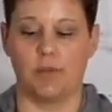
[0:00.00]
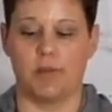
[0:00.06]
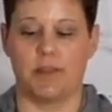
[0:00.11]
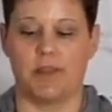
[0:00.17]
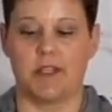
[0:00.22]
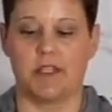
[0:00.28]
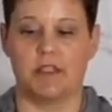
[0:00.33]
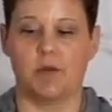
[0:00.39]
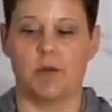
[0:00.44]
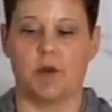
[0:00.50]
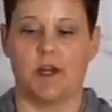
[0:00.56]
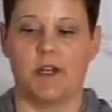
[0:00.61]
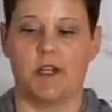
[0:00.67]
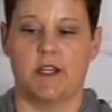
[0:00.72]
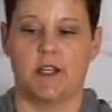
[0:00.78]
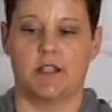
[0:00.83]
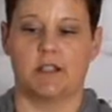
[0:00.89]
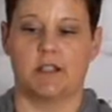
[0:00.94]
but this one
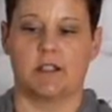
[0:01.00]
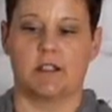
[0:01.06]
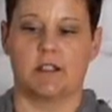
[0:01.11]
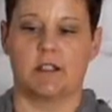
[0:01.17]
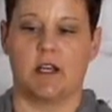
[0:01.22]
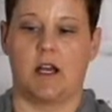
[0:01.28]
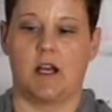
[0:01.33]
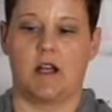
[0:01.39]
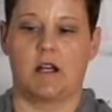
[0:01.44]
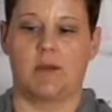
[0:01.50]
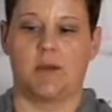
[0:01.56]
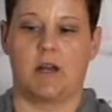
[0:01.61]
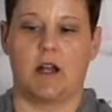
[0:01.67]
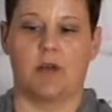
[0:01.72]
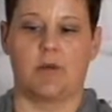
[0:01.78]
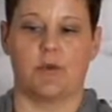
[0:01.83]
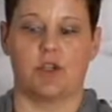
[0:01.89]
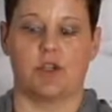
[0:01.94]
is, I'm
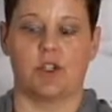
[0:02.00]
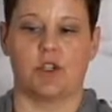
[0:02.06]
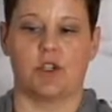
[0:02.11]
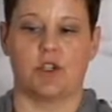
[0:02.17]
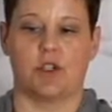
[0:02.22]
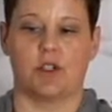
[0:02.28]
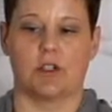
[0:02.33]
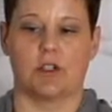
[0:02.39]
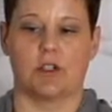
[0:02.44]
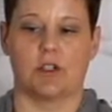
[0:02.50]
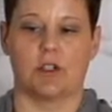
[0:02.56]
not really sure.